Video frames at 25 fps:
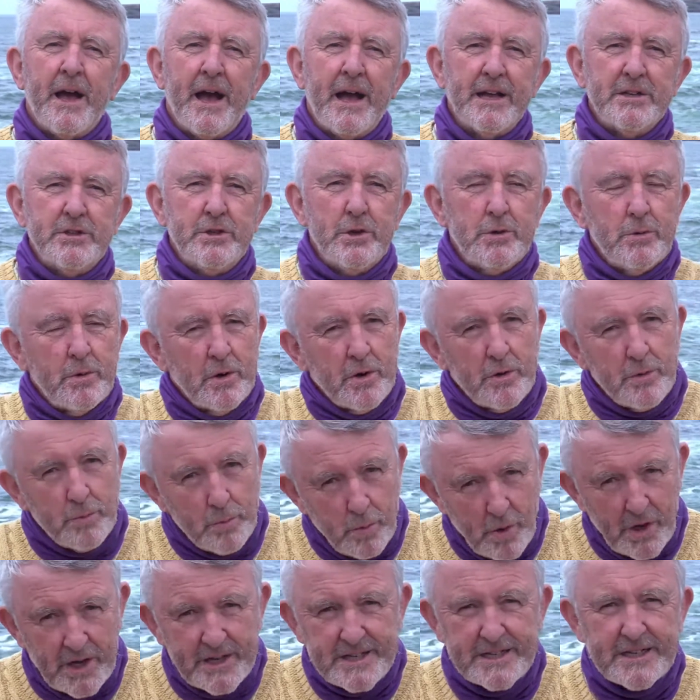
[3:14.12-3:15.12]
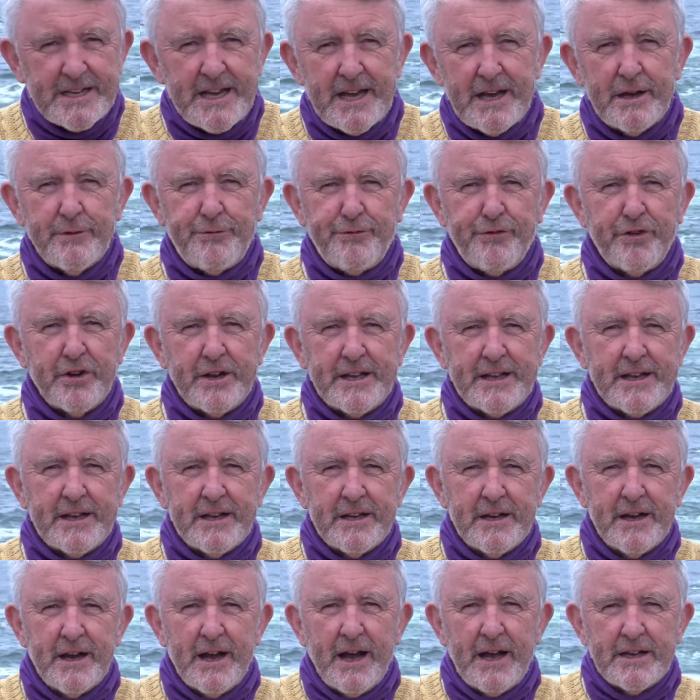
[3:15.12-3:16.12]
and you work carefully
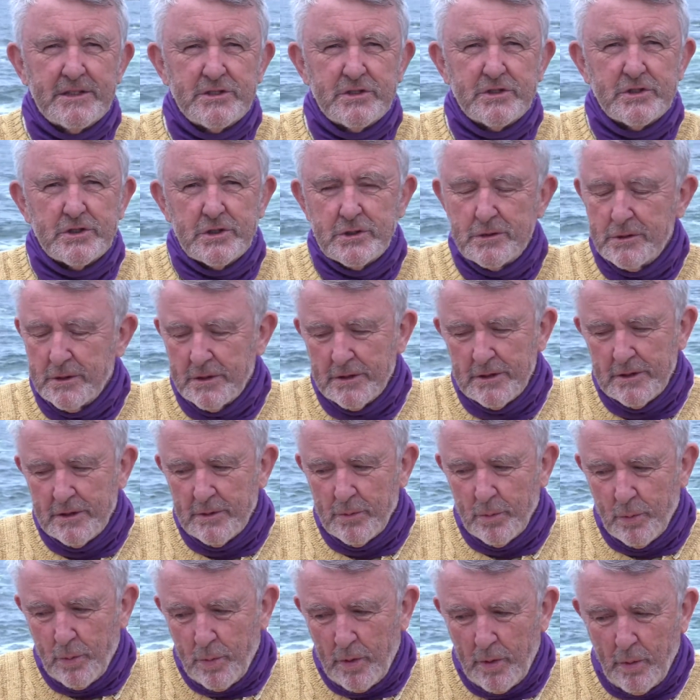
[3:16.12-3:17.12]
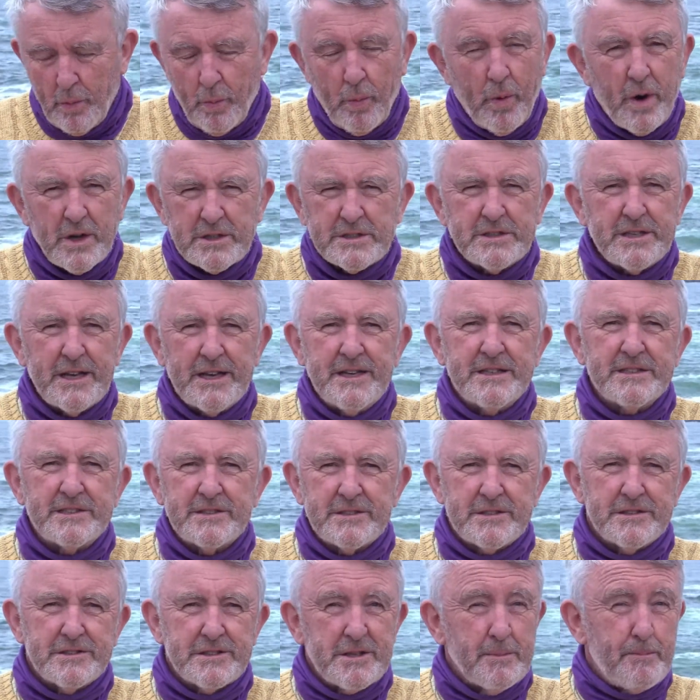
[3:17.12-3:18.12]
as to what, what
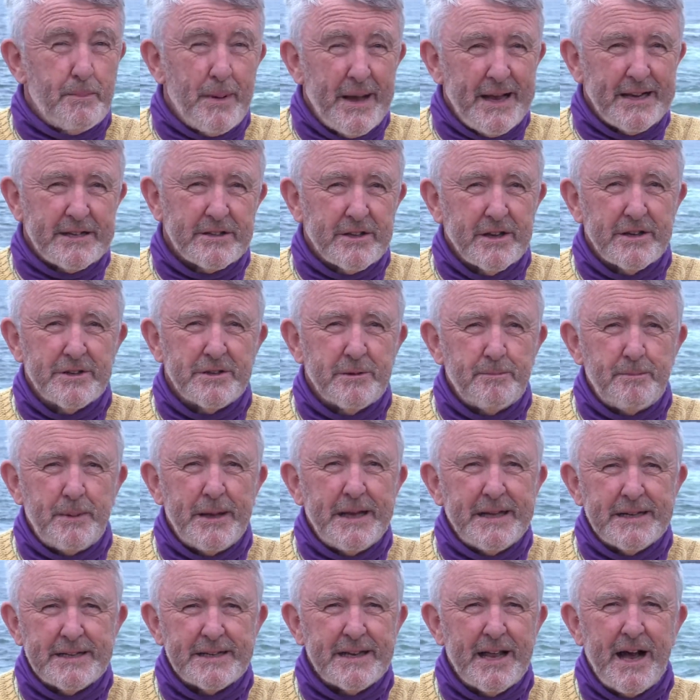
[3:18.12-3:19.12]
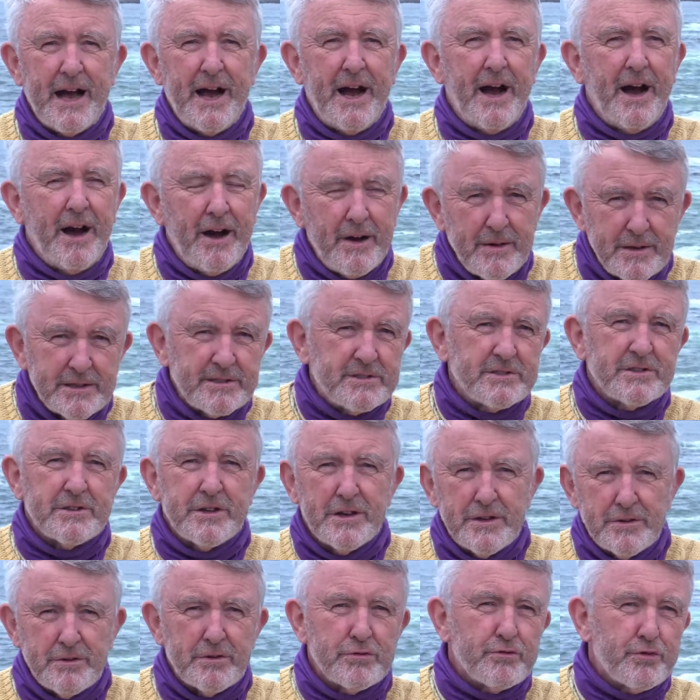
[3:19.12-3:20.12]
is the bait going to be and how it's
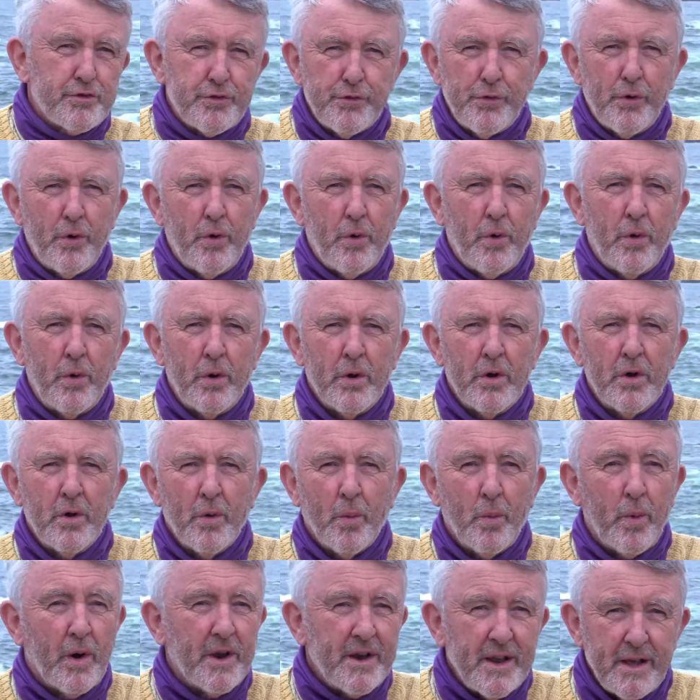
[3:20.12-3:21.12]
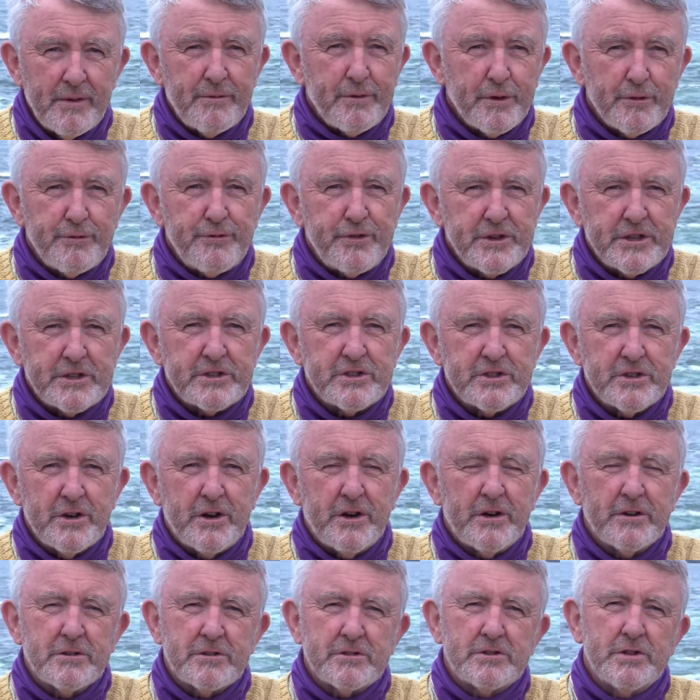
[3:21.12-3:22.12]
going to draw whatever fish
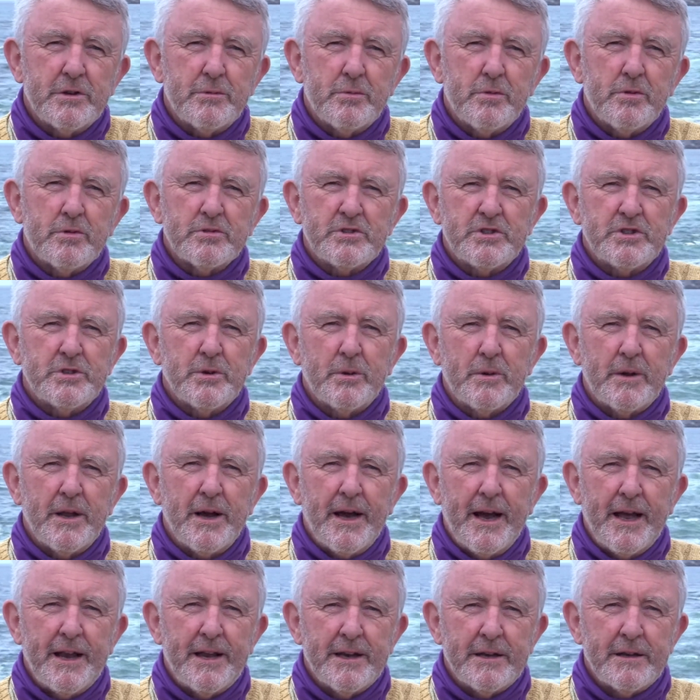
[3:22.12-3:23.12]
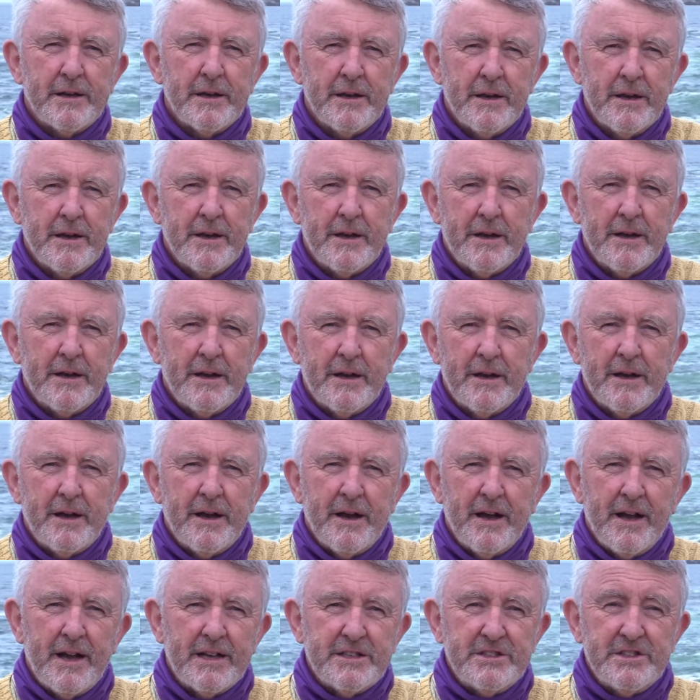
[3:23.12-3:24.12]
towards your line. And,
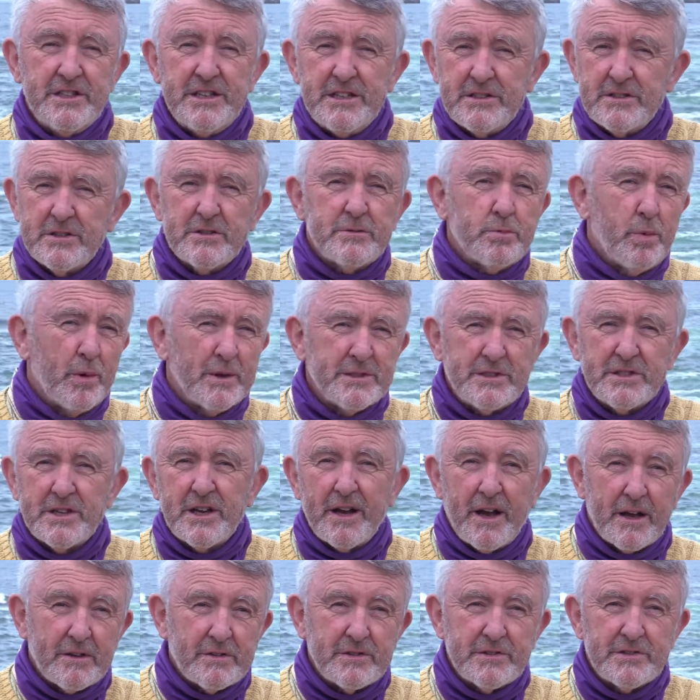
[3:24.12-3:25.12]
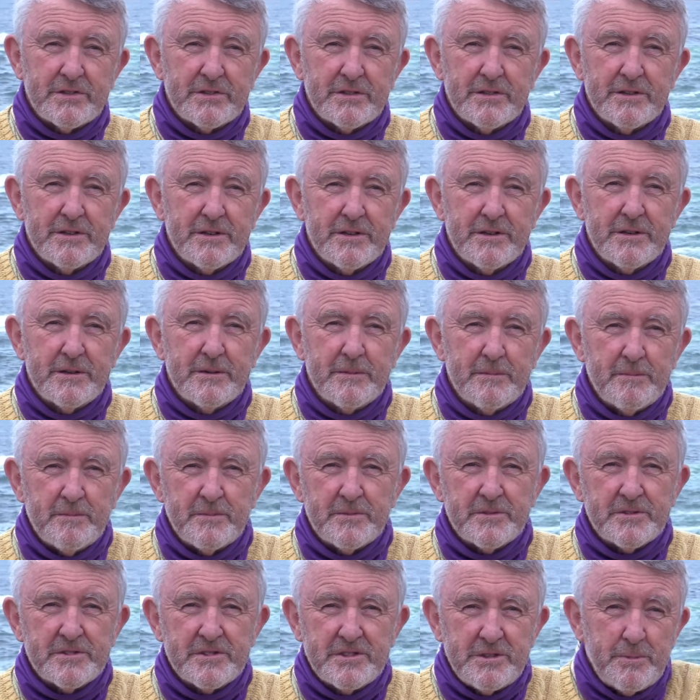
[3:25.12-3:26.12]
and Jesus wants us
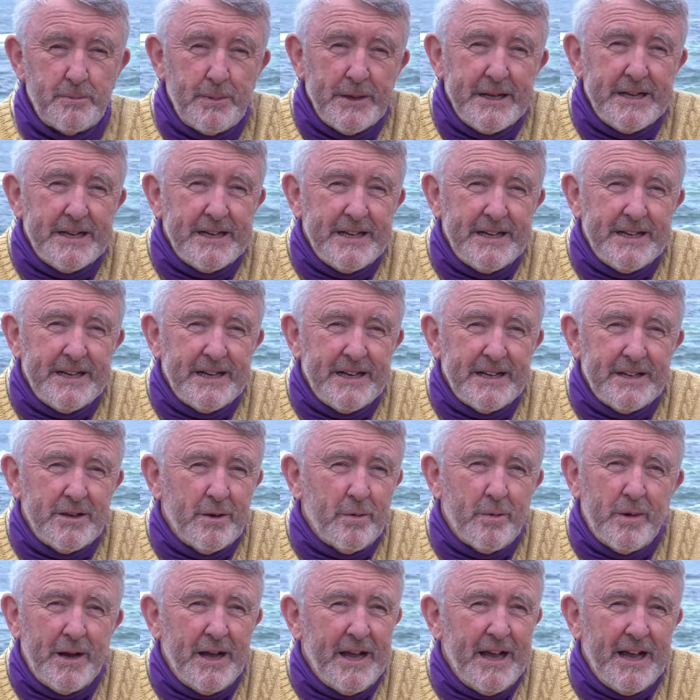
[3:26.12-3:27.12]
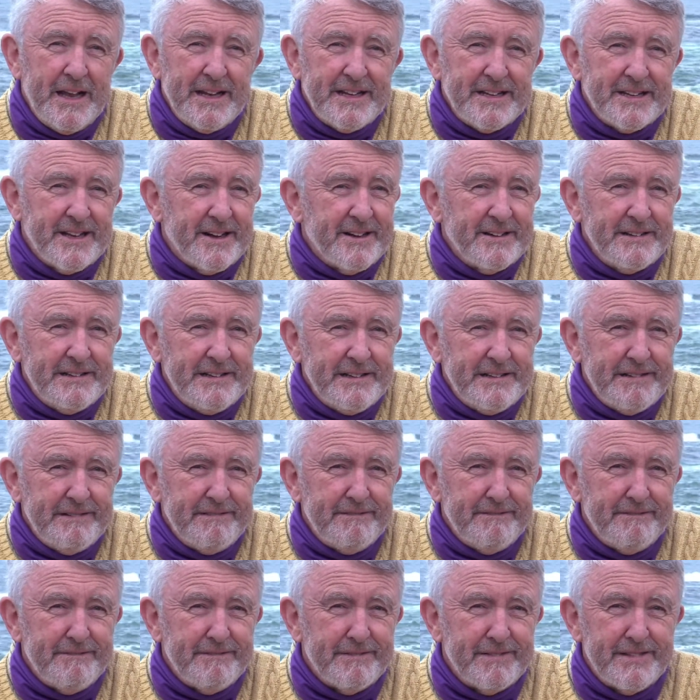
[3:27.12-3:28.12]
to be, in a way, like
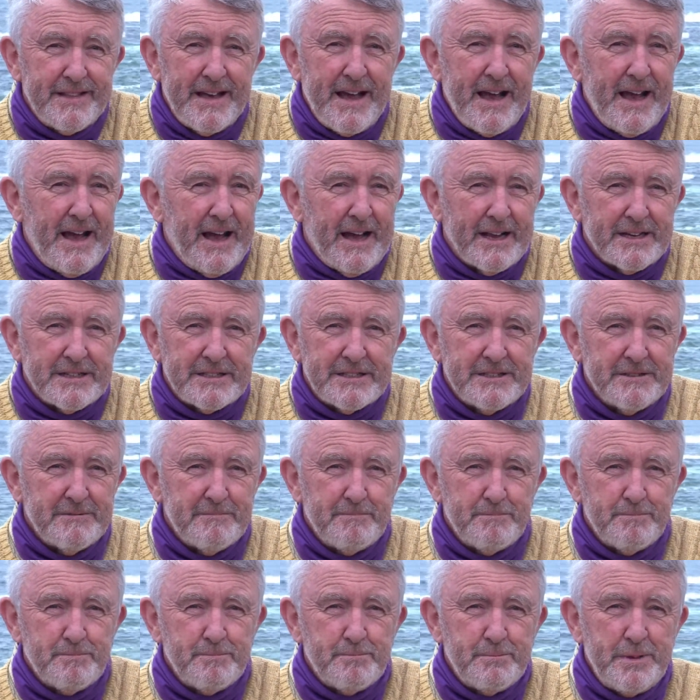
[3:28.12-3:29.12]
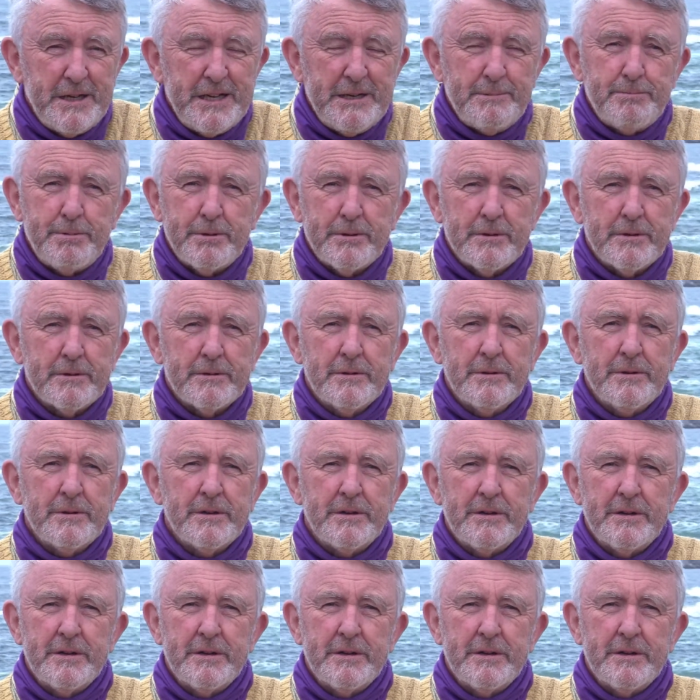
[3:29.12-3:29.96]
that people